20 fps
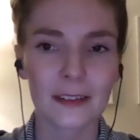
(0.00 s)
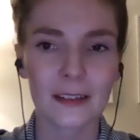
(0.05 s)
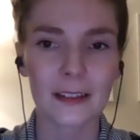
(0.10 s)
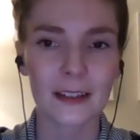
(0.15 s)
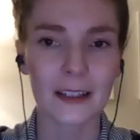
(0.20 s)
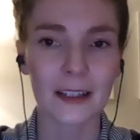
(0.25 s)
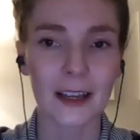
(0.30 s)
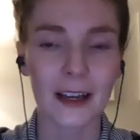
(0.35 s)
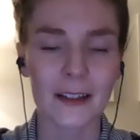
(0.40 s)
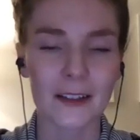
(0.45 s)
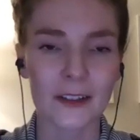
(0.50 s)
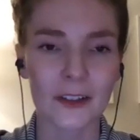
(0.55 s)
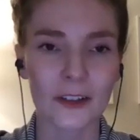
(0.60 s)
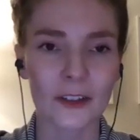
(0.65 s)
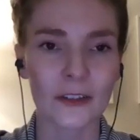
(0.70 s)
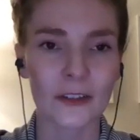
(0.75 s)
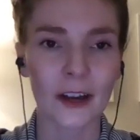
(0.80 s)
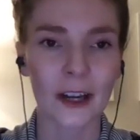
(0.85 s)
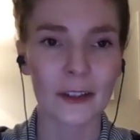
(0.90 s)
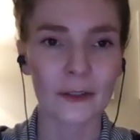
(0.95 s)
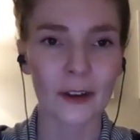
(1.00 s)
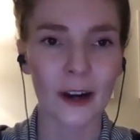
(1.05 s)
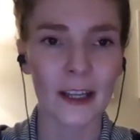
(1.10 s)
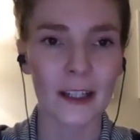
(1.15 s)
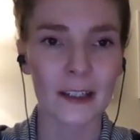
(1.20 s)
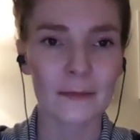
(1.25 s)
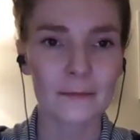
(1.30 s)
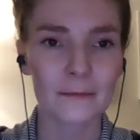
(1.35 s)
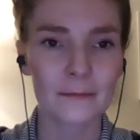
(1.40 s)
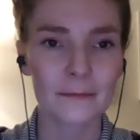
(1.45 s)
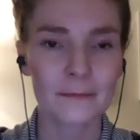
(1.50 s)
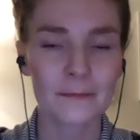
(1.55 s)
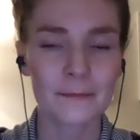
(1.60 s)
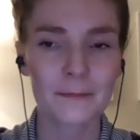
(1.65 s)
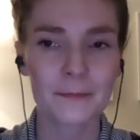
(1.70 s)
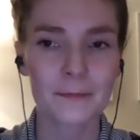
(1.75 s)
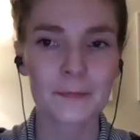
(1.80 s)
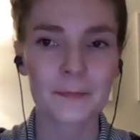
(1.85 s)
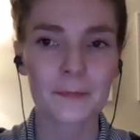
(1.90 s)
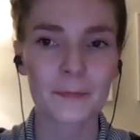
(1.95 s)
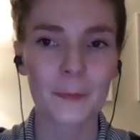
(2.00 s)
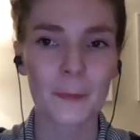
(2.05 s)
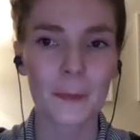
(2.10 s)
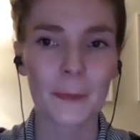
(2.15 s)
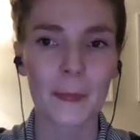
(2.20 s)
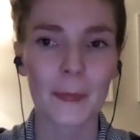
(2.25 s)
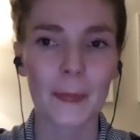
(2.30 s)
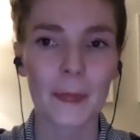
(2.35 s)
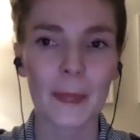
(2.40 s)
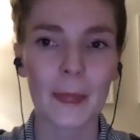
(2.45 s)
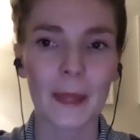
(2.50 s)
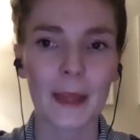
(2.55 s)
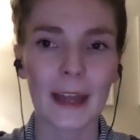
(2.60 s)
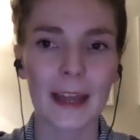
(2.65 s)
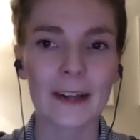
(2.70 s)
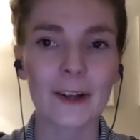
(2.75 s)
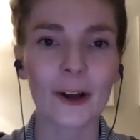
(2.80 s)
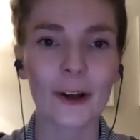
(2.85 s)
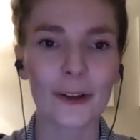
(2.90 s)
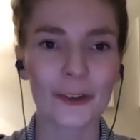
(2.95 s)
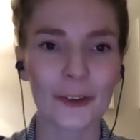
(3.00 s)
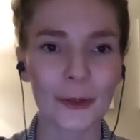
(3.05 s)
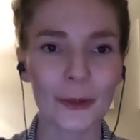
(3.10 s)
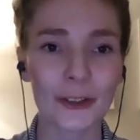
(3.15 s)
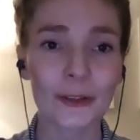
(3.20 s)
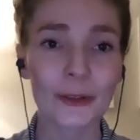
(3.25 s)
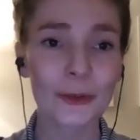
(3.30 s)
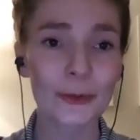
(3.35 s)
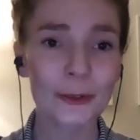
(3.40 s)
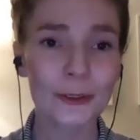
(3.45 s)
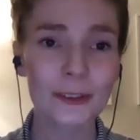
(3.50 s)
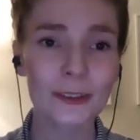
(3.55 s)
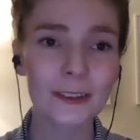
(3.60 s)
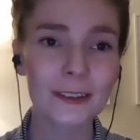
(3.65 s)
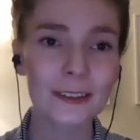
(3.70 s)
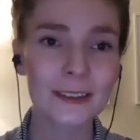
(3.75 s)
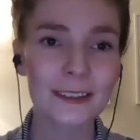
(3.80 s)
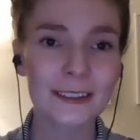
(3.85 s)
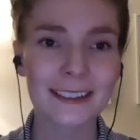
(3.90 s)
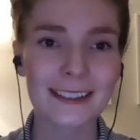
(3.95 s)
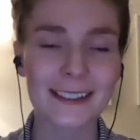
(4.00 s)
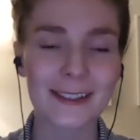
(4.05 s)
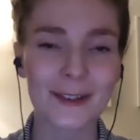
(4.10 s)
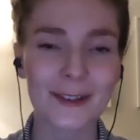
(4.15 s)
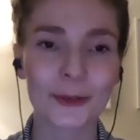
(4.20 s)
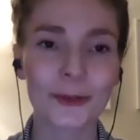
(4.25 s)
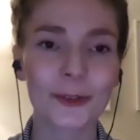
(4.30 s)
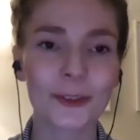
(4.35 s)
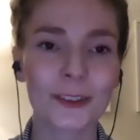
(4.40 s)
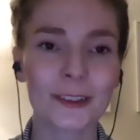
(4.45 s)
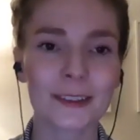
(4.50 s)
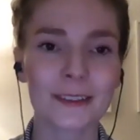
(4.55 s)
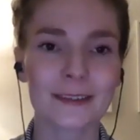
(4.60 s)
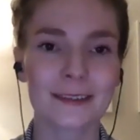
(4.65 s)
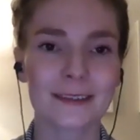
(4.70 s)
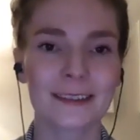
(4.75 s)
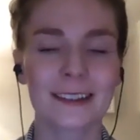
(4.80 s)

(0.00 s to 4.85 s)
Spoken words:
it's your divine right. And also a tool. It's a tool